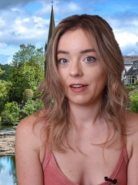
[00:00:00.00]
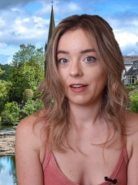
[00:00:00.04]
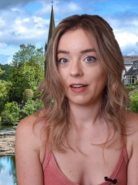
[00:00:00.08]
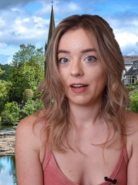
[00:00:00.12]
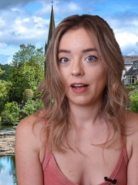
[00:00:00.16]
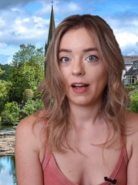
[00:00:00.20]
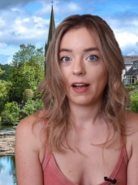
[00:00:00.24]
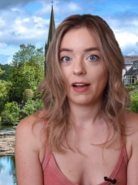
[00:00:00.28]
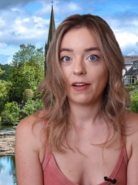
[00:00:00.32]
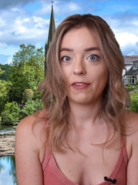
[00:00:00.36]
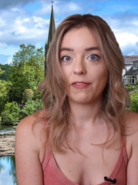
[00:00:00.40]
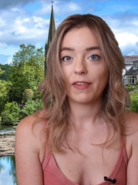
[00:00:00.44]

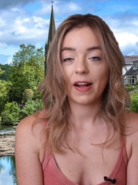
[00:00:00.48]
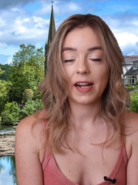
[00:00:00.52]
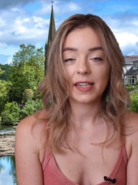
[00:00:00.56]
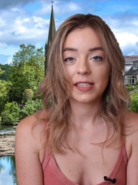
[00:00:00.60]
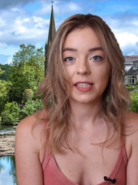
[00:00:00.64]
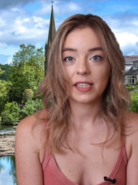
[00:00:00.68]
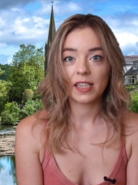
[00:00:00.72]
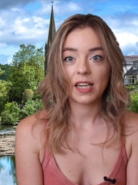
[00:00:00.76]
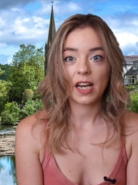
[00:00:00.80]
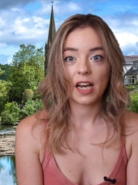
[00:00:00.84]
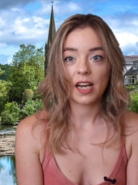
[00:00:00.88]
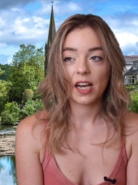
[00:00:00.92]
uh,
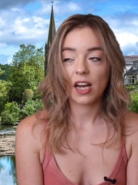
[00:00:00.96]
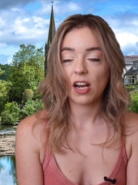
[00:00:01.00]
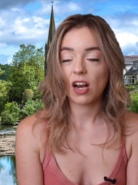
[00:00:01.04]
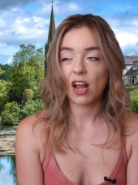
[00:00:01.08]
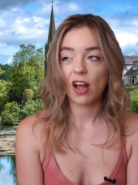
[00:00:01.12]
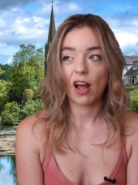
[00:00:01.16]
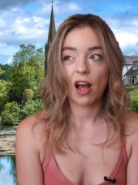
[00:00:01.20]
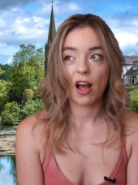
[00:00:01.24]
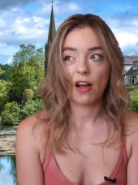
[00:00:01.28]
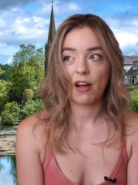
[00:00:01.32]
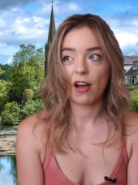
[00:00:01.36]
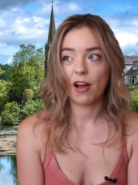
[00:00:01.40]
fascinating,
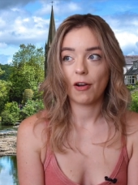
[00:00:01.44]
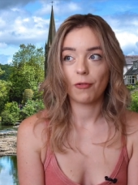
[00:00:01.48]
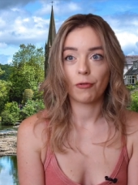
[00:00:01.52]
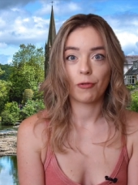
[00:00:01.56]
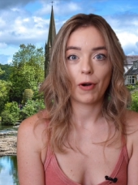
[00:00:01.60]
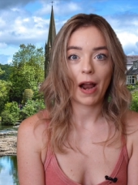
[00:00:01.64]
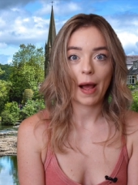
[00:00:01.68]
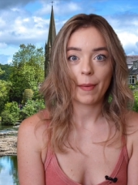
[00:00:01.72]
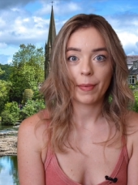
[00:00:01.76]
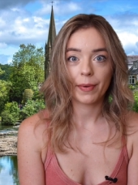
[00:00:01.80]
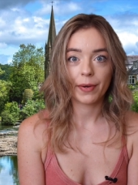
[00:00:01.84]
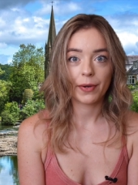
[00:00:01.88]
a, a
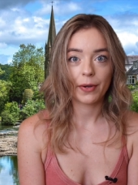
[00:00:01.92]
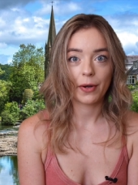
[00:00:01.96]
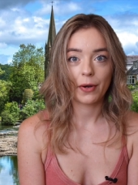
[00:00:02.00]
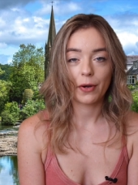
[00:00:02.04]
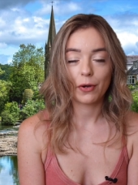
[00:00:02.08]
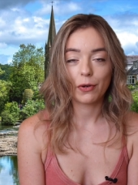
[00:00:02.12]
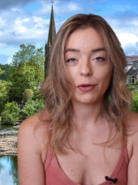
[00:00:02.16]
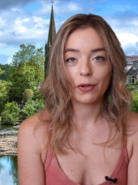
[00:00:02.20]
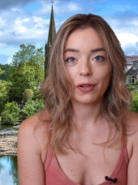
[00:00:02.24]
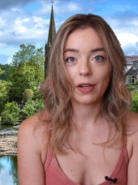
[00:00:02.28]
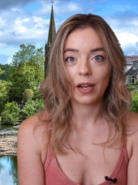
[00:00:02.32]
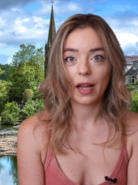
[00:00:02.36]
rabbit
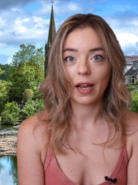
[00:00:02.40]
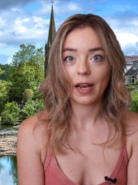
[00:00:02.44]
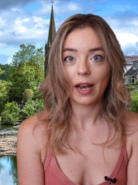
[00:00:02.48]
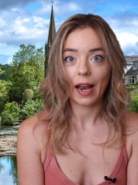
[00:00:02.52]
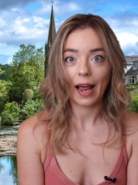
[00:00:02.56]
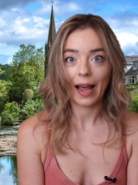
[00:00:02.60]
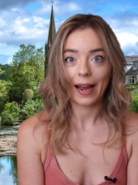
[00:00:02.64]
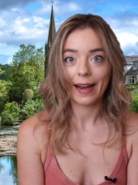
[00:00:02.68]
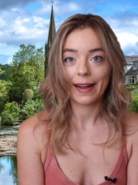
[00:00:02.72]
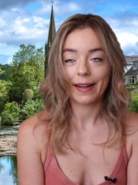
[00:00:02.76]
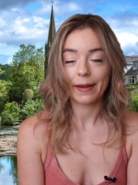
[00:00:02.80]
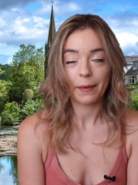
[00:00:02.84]
hole.
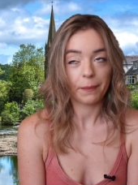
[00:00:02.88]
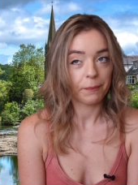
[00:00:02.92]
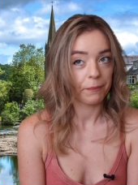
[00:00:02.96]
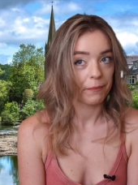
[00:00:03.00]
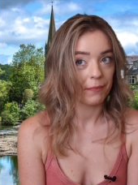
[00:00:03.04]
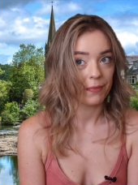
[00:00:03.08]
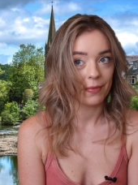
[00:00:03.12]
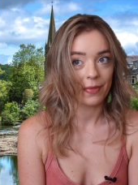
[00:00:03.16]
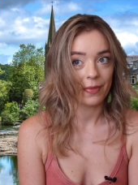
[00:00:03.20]
Like,